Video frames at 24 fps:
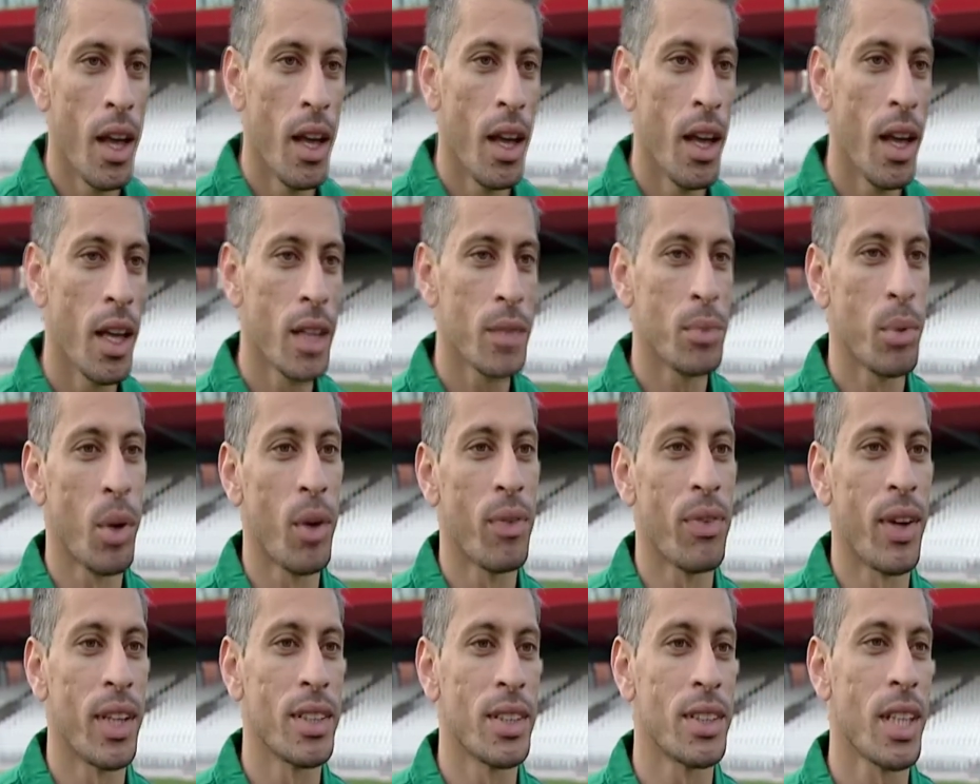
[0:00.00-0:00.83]
Yeah, he's
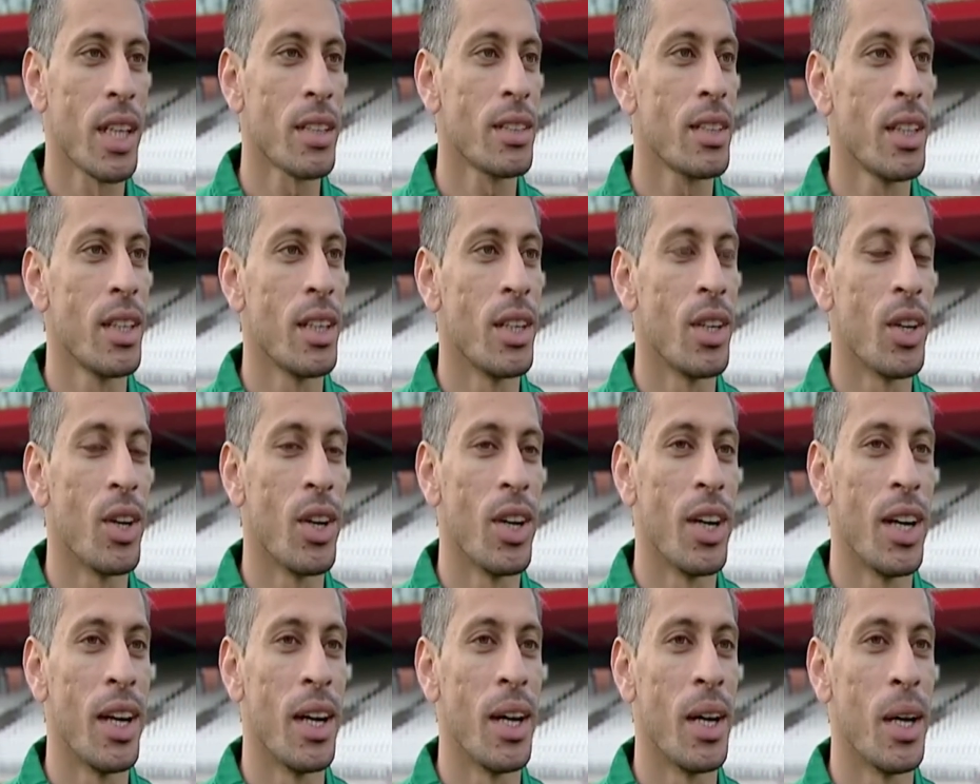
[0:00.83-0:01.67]
bowled fantastic, you know.
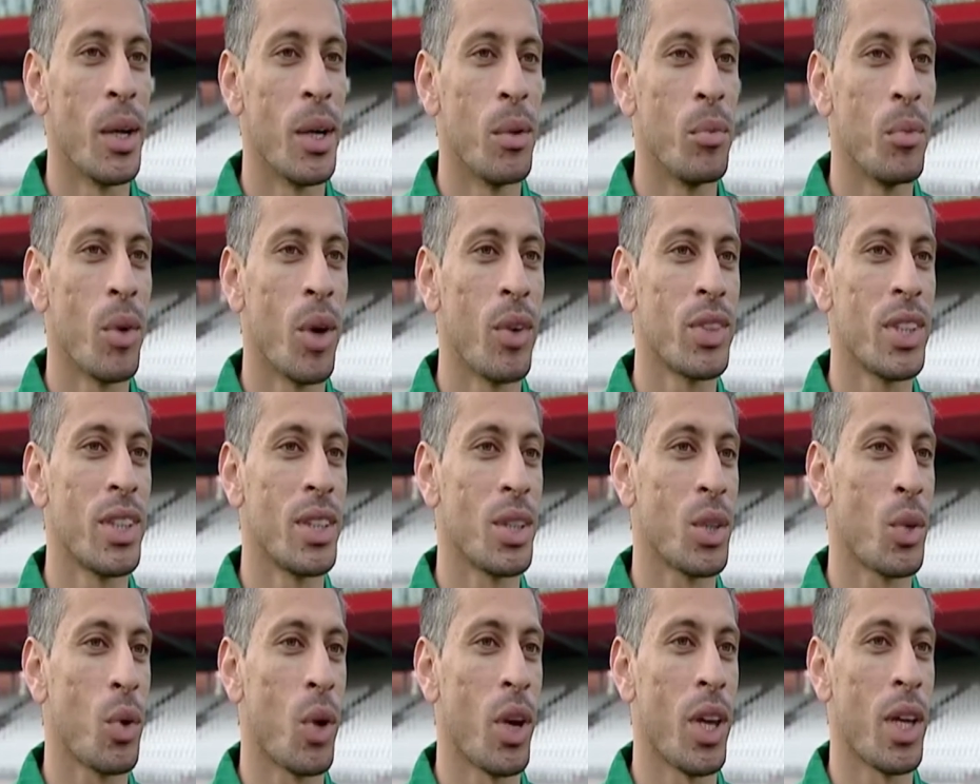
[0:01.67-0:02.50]
Obviously
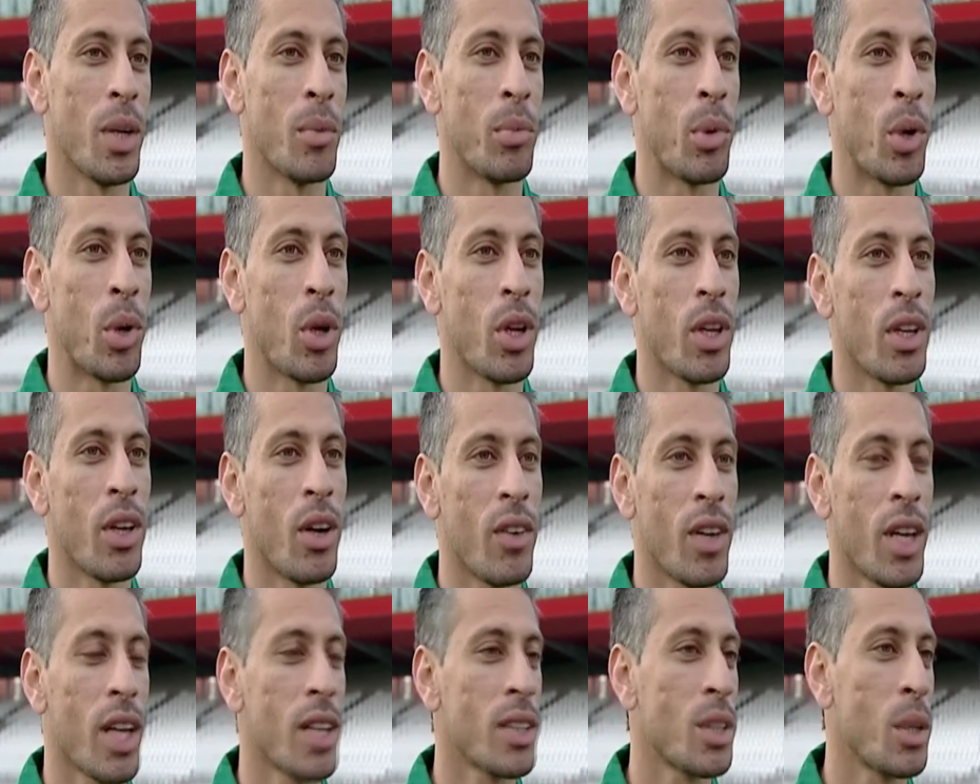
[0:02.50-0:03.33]
the quality of bowling
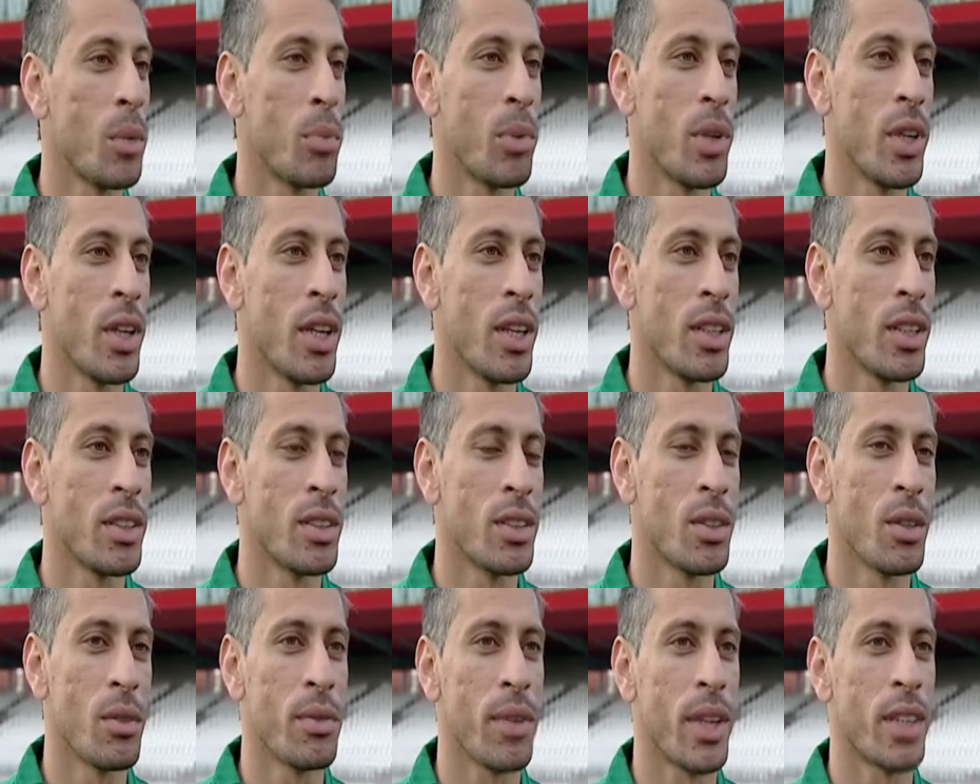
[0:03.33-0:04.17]
over the last couple of years,
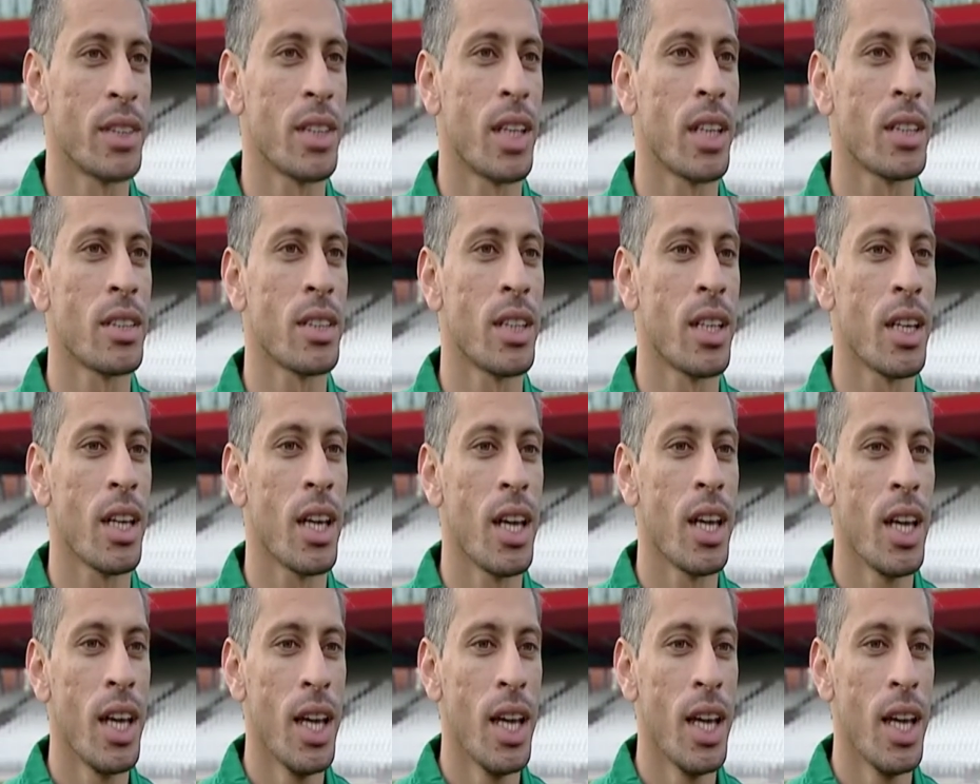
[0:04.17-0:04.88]
he's done fantastic.